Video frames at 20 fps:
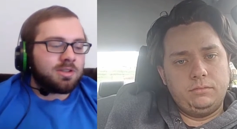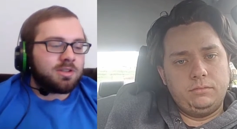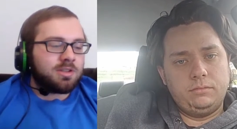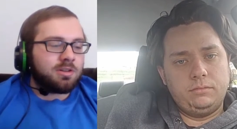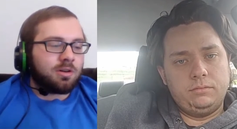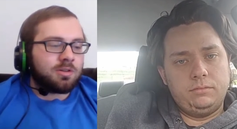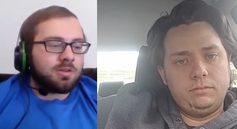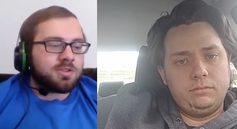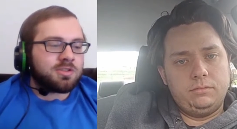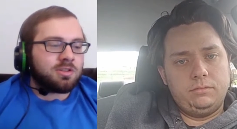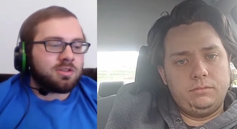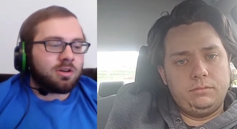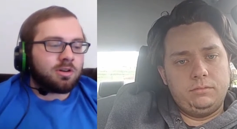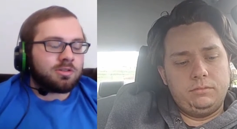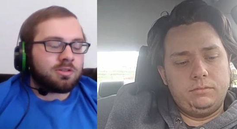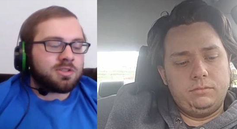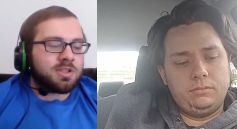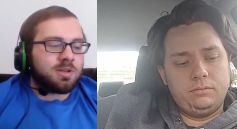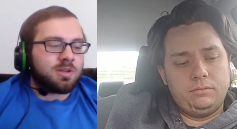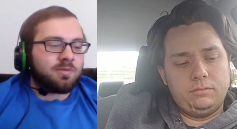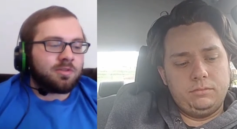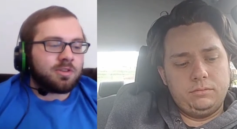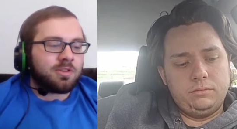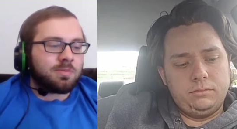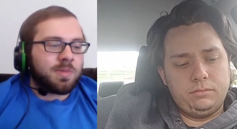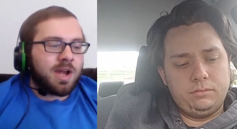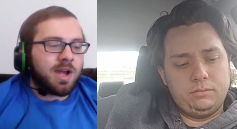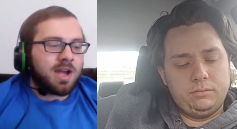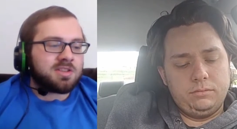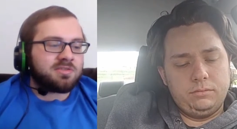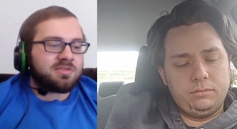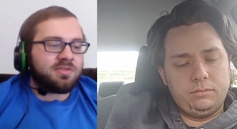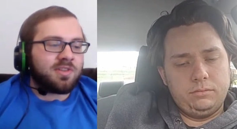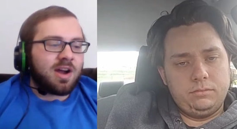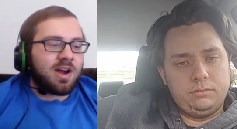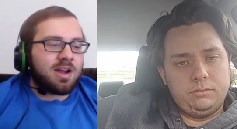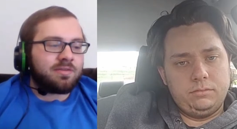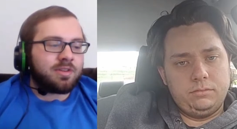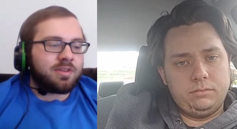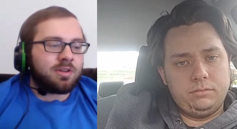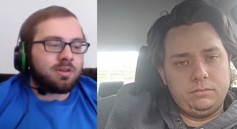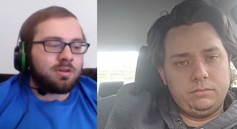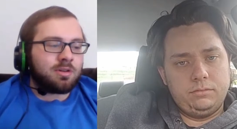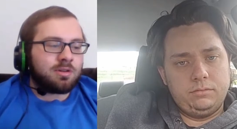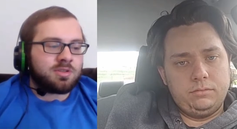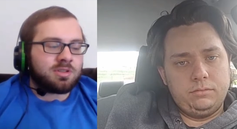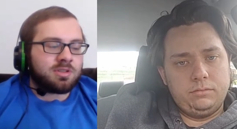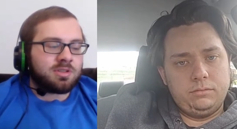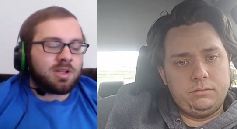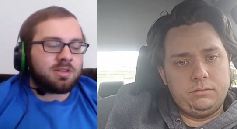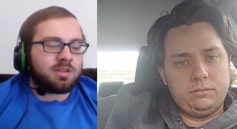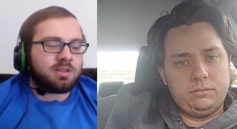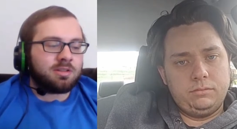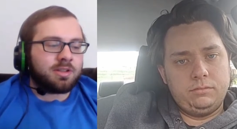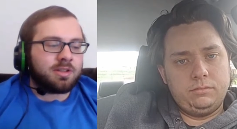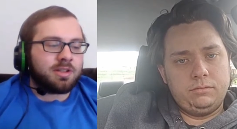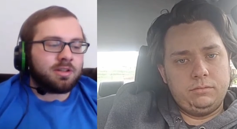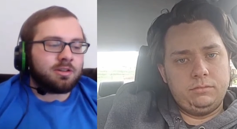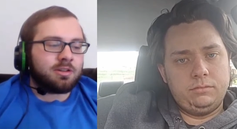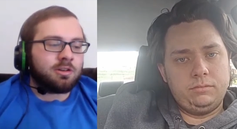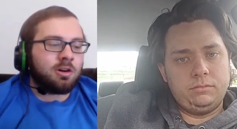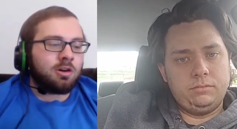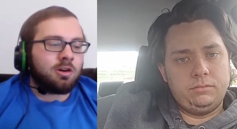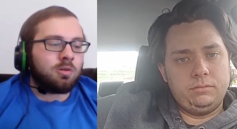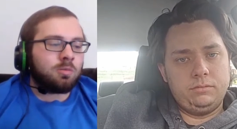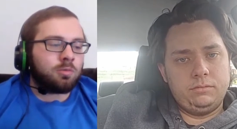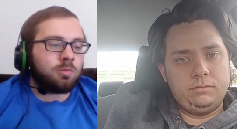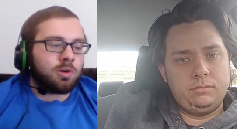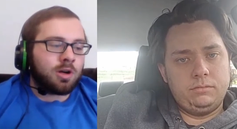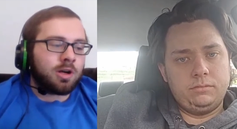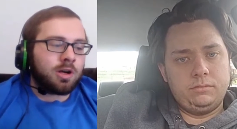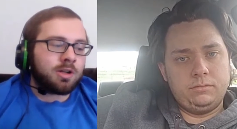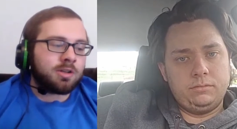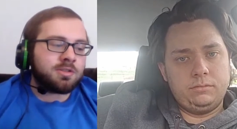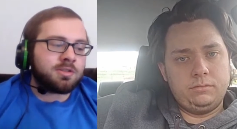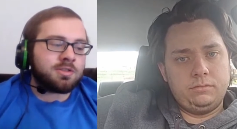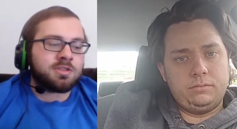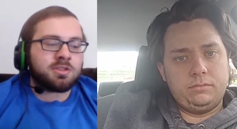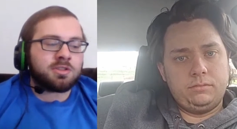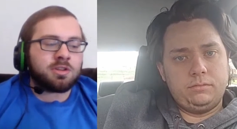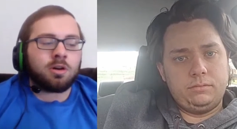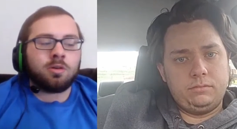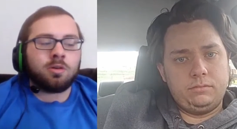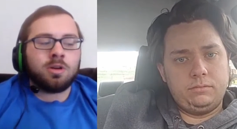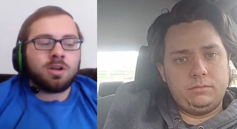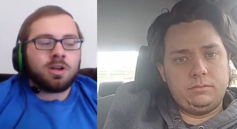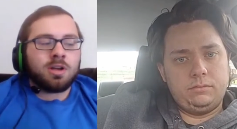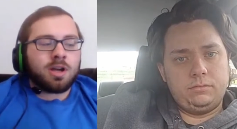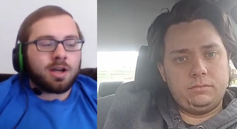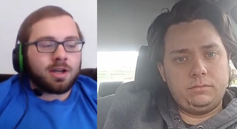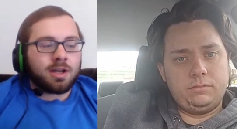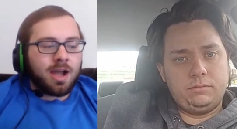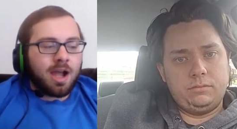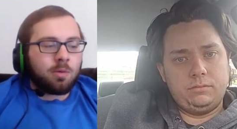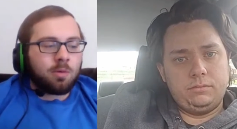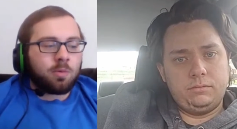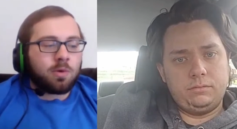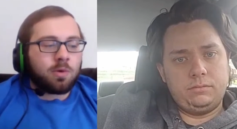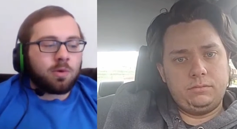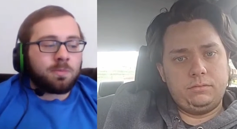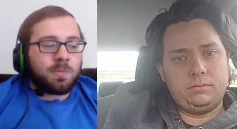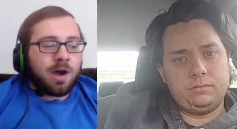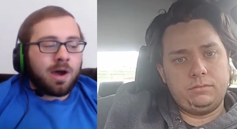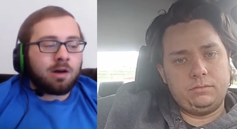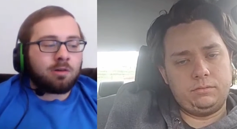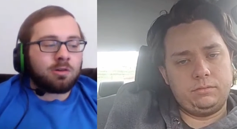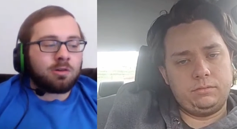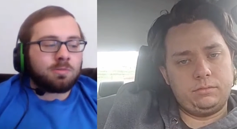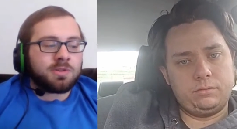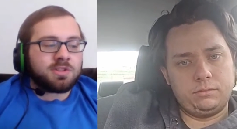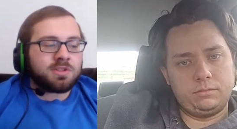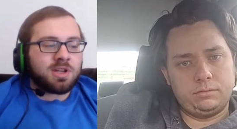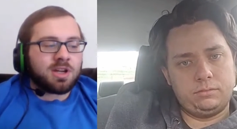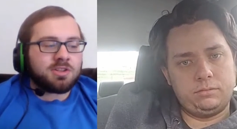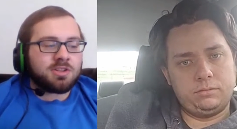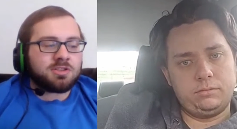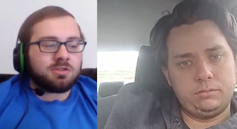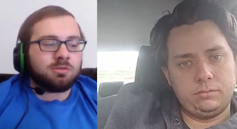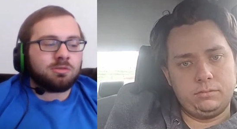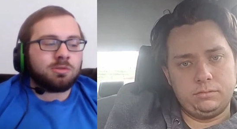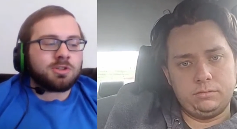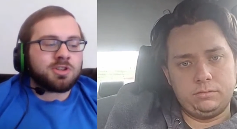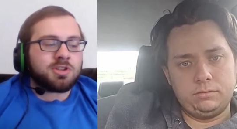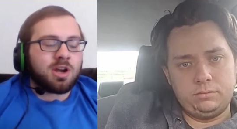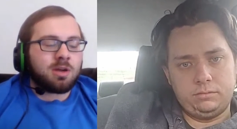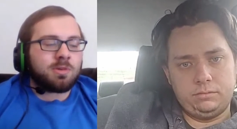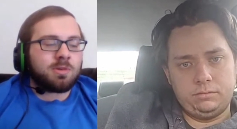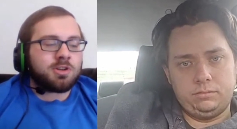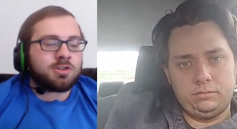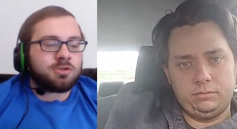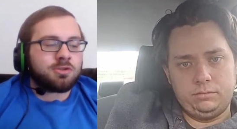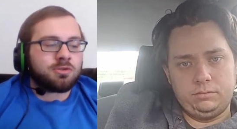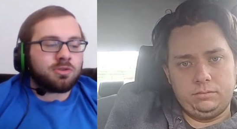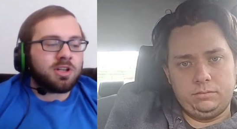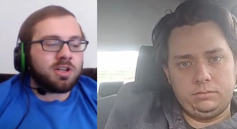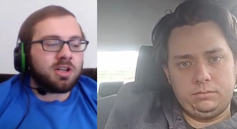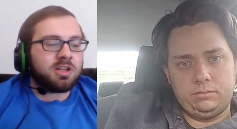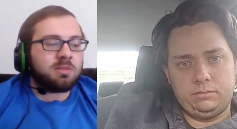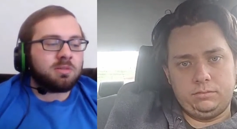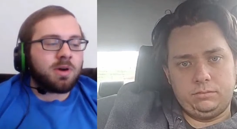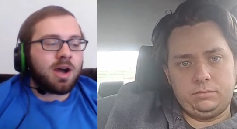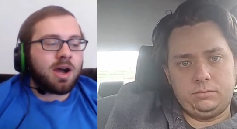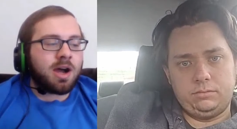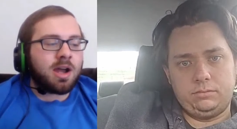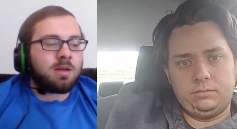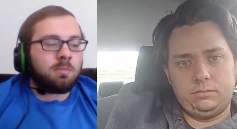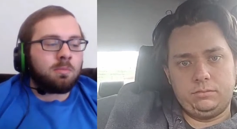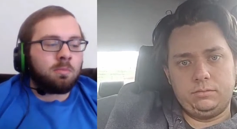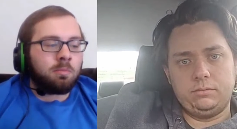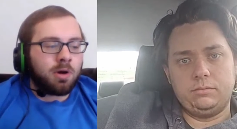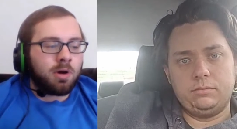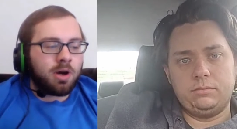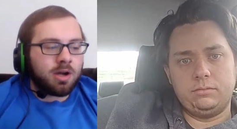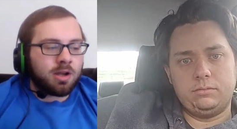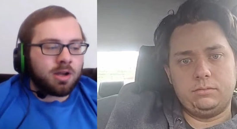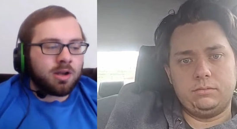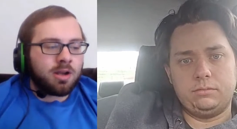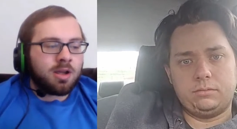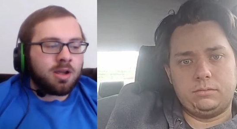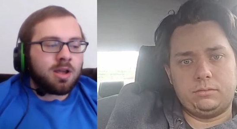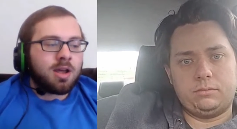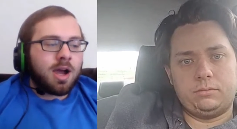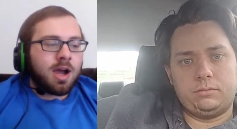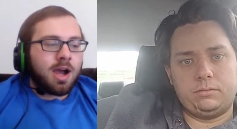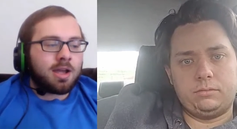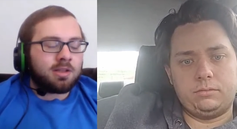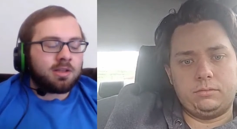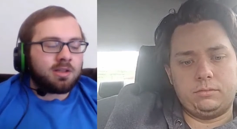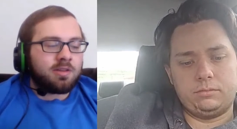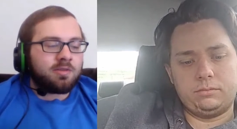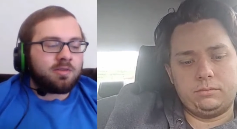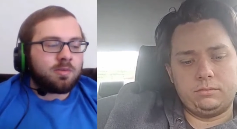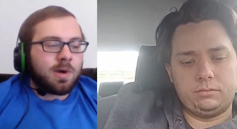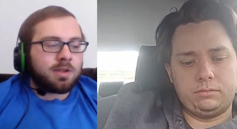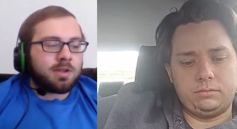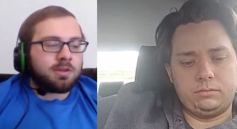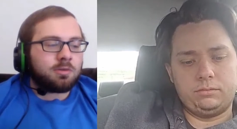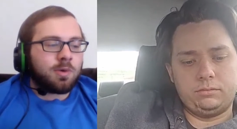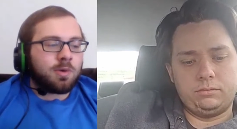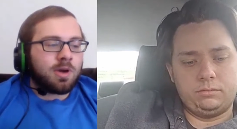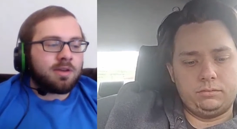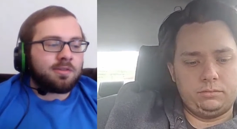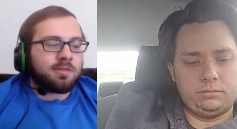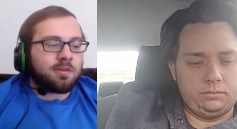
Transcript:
Speaker 1: made the All Star team for the past five years, led the league in home runs. So a guy with power potential, which I'm intrigued by, but I'd leave him on the